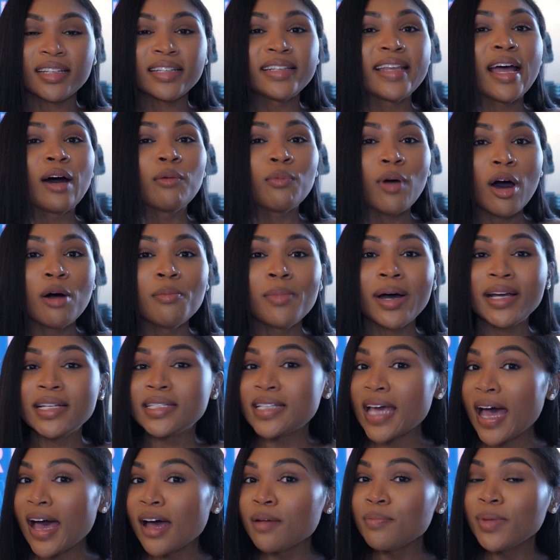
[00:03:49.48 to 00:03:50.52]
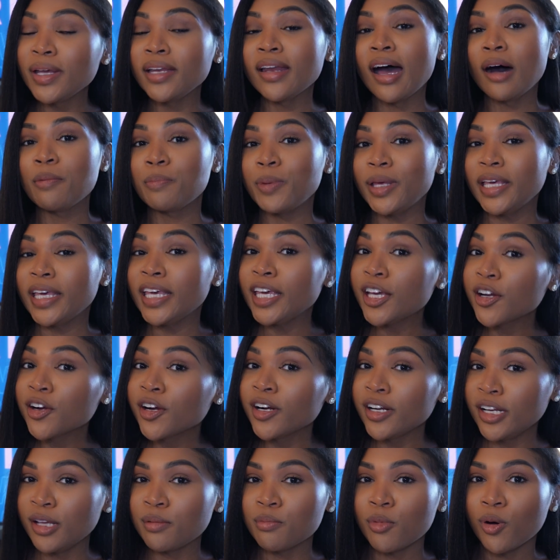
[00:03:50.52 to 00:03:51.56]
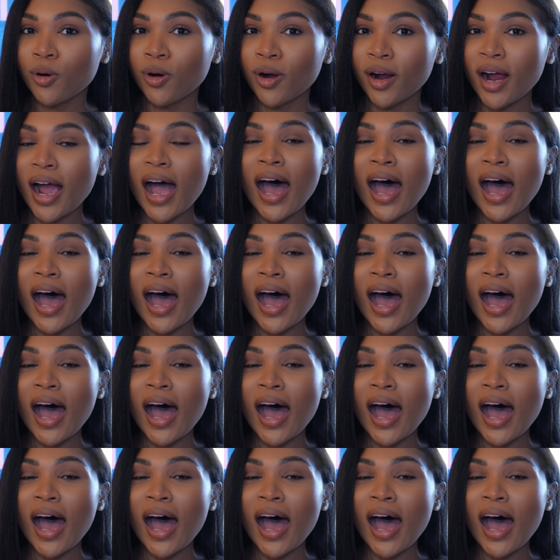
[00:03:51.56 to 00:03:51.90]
Now, while my dad may not be here anymore,